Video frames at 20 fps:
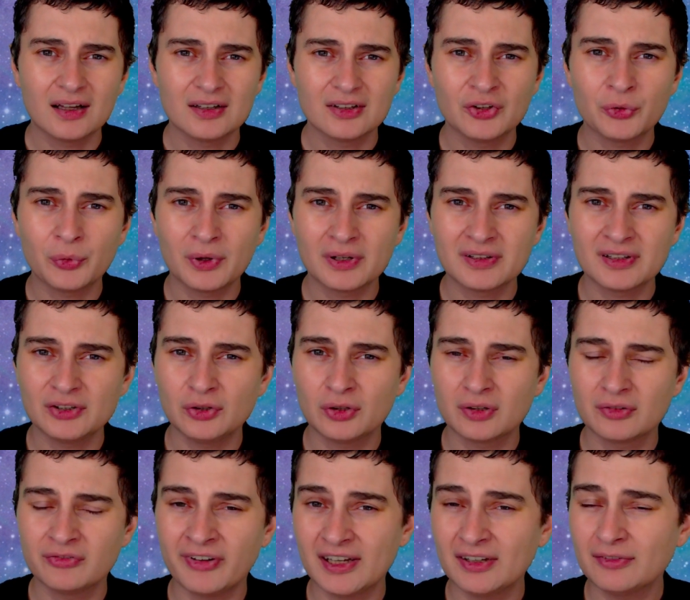knowing that you can
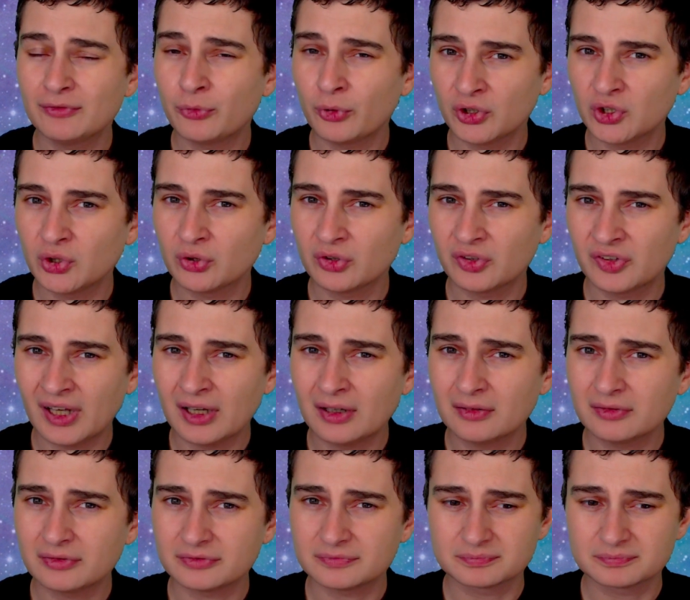fight for yourself.